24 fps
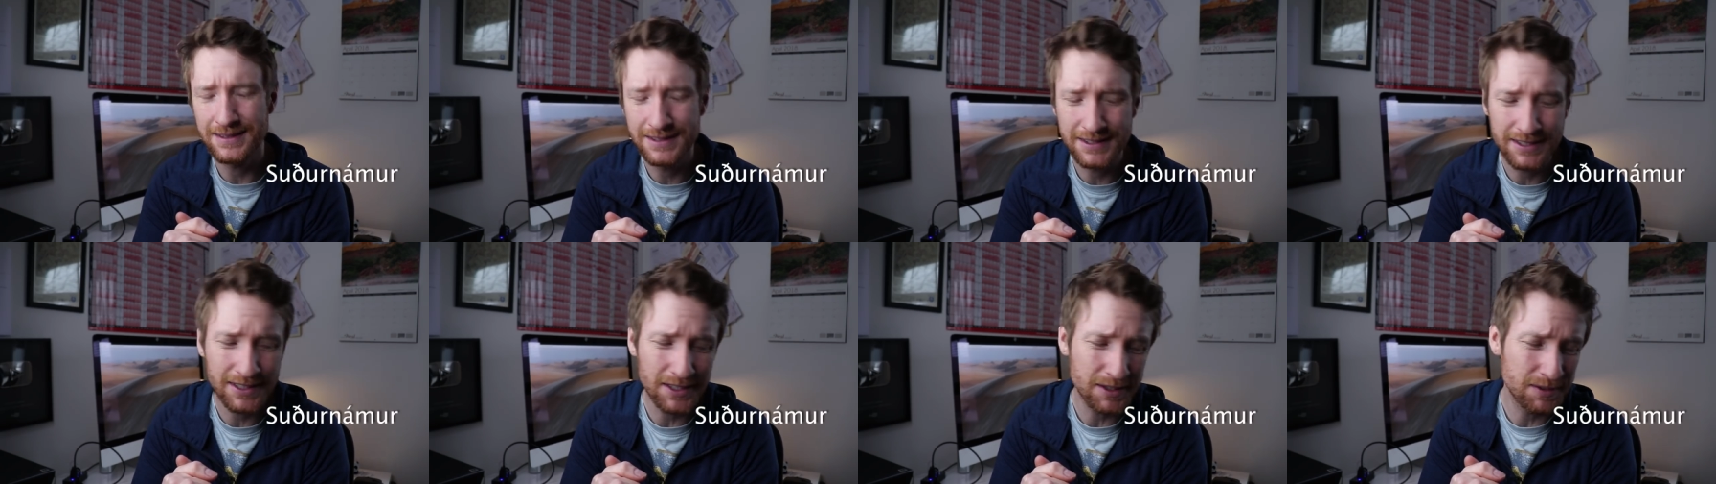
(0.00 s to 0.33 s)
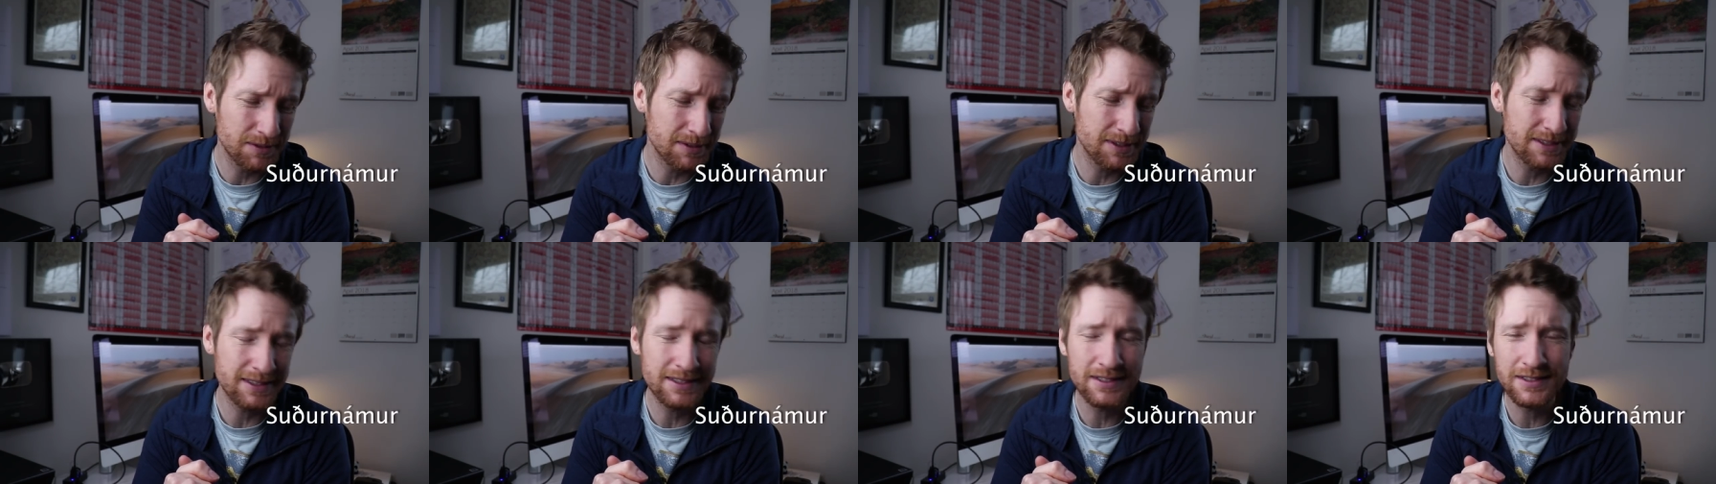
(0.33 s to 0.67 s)

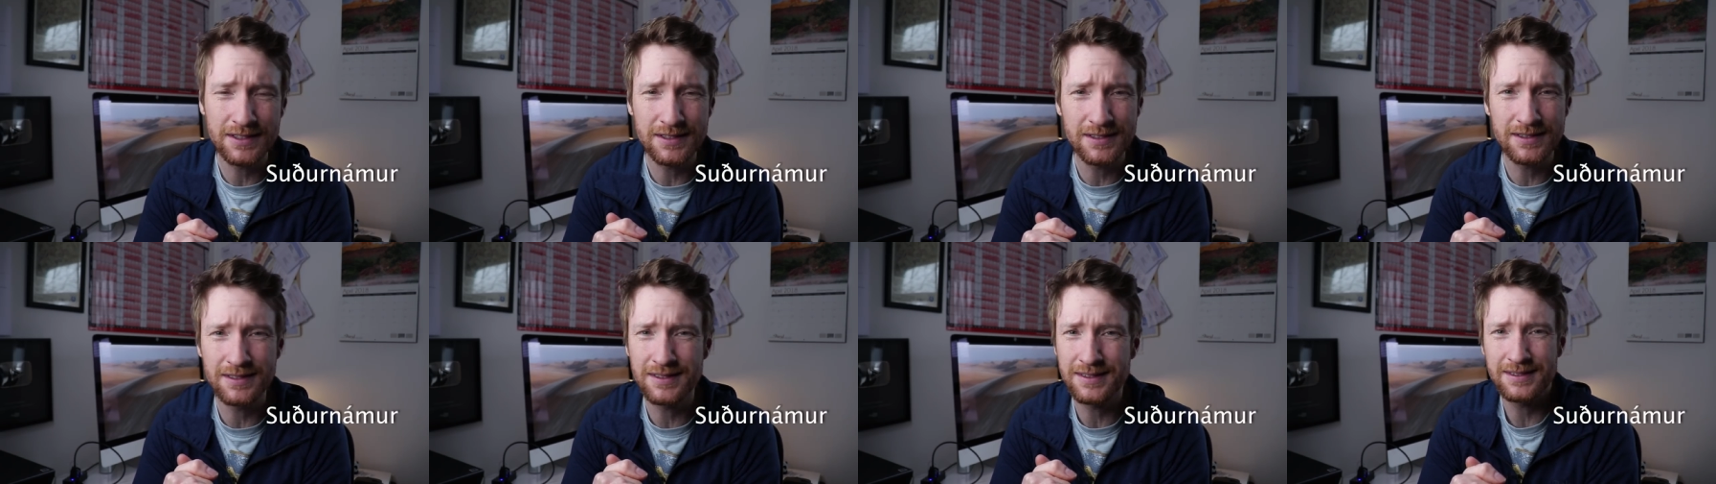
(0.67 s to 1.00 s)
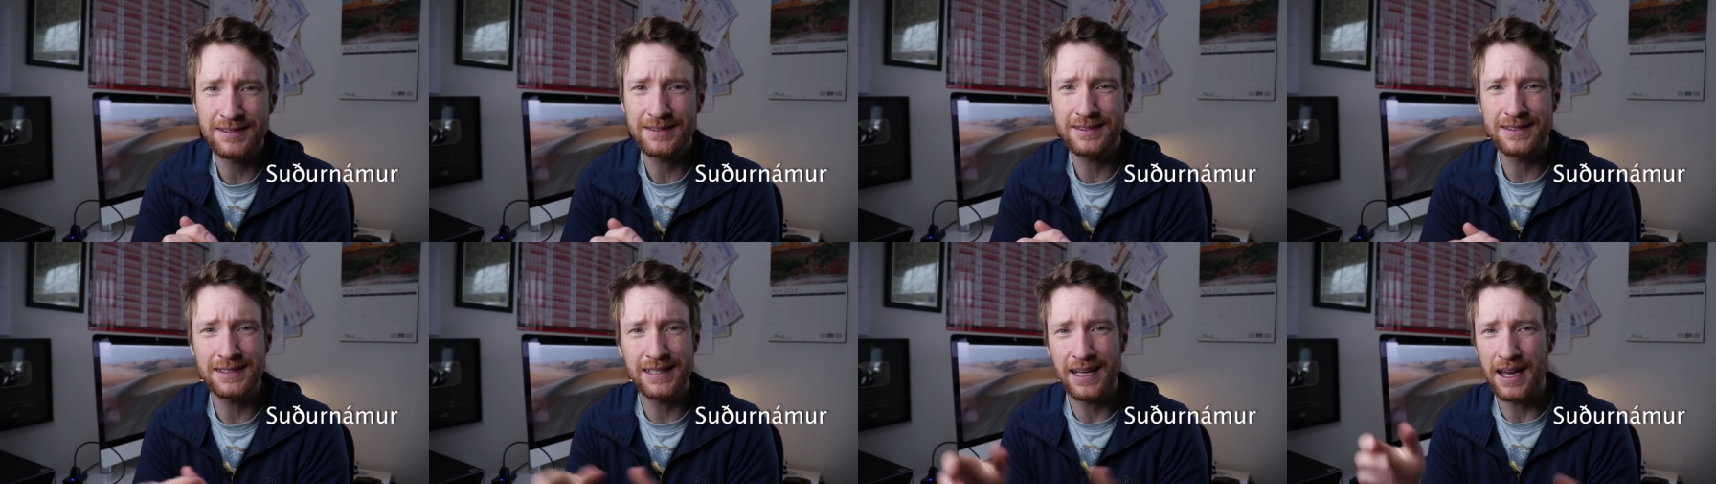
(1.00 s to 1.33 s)
so
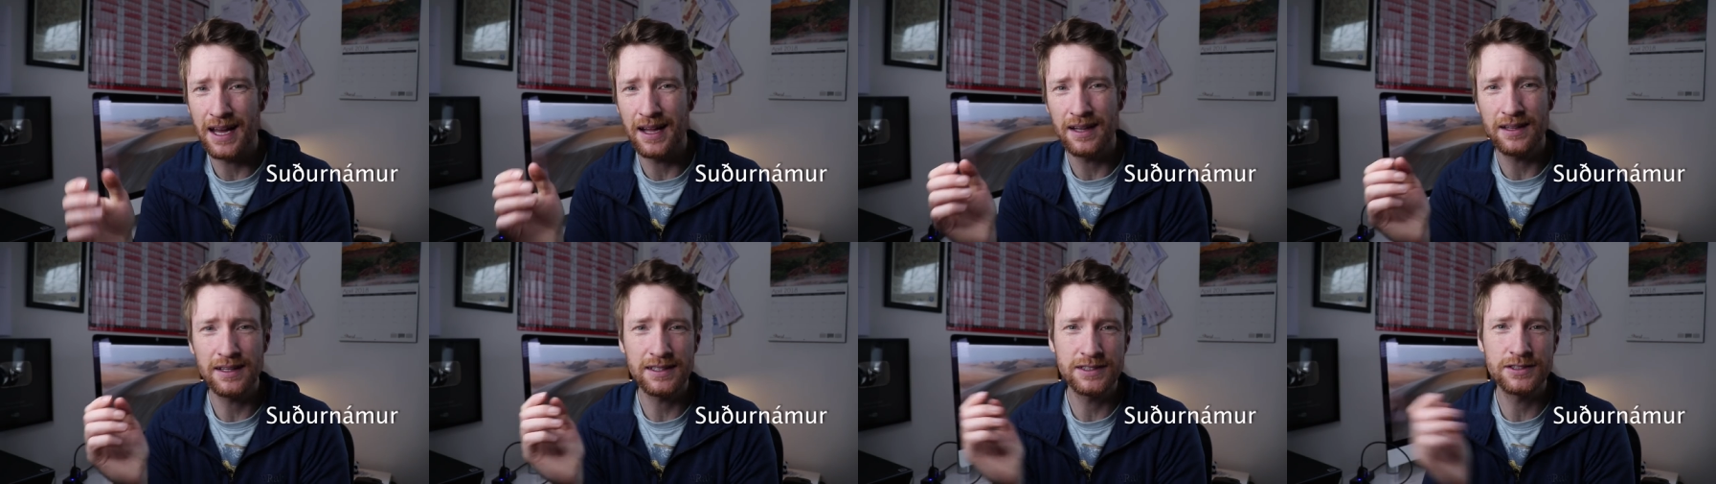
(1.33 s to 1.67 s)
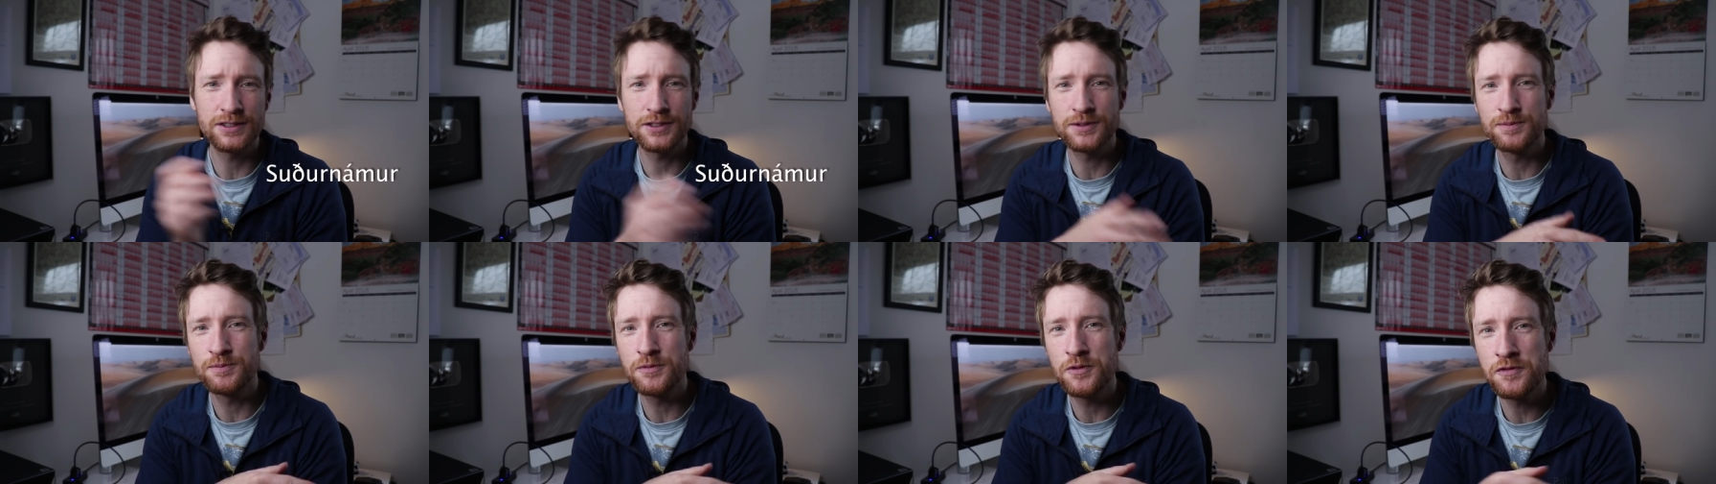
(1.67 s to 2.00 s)
yeah let's
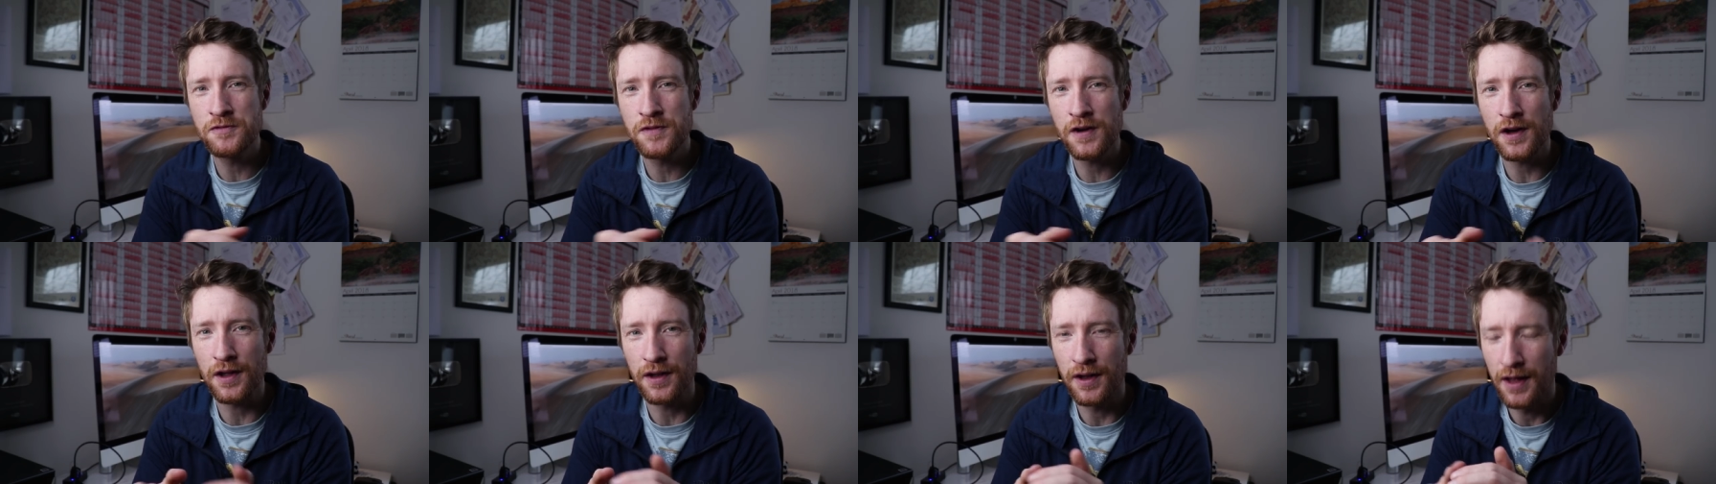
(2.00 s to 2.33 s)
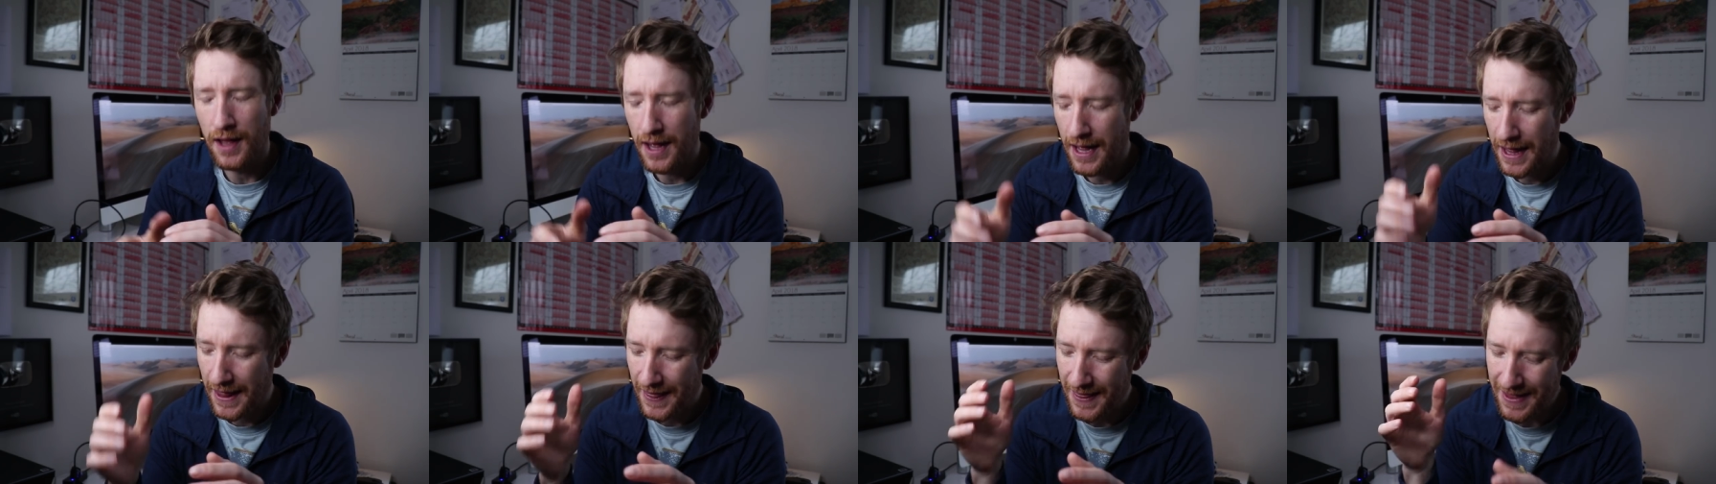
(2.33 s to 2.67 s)
just move on.